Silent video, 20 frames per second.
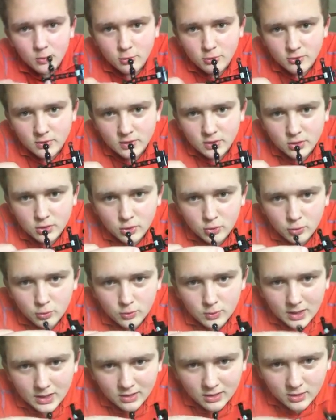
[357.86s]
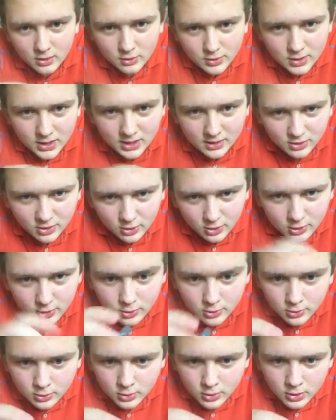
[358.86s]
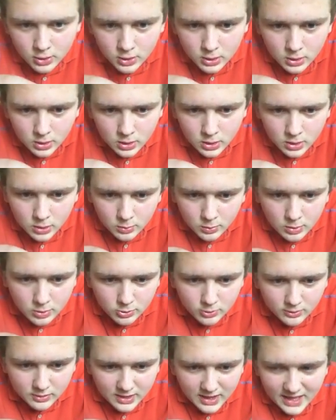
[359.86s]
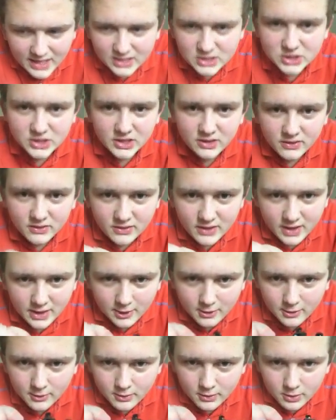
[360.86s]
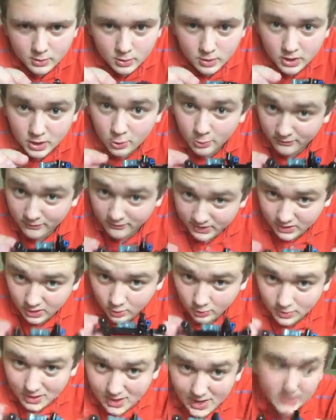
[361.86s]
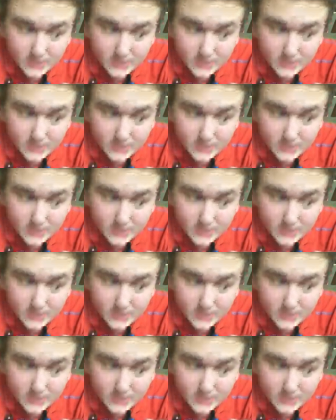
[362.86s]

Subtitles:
these two nice little dots are, we will attach it there. You'll find out why